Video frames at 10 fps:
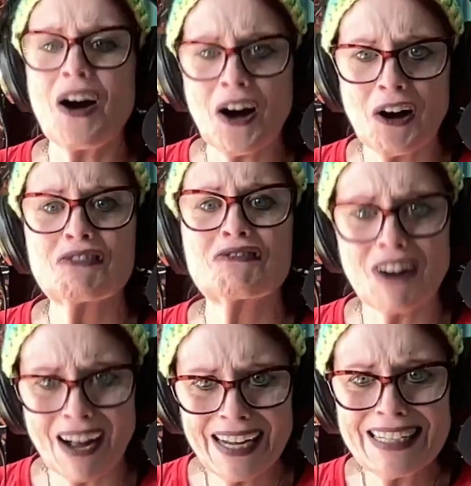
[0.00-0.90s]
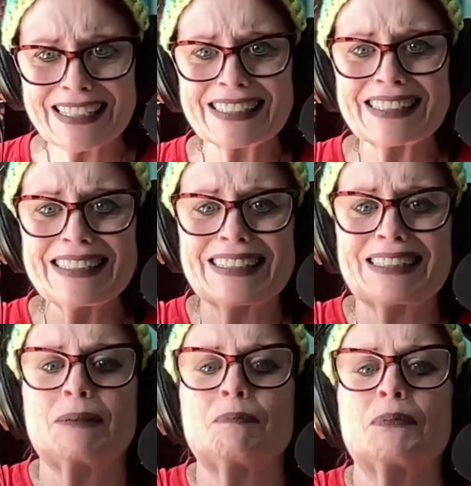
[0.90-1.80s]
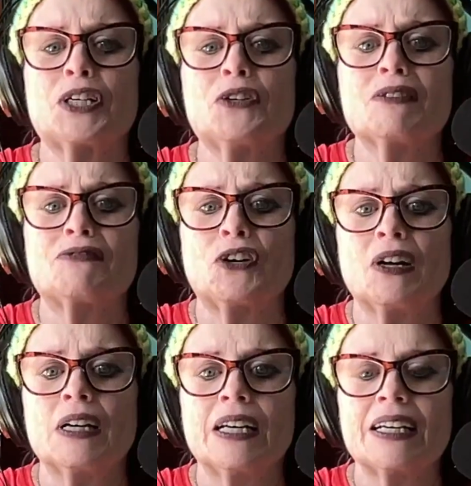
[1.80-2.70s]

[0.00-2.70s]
all right, this is beautiful.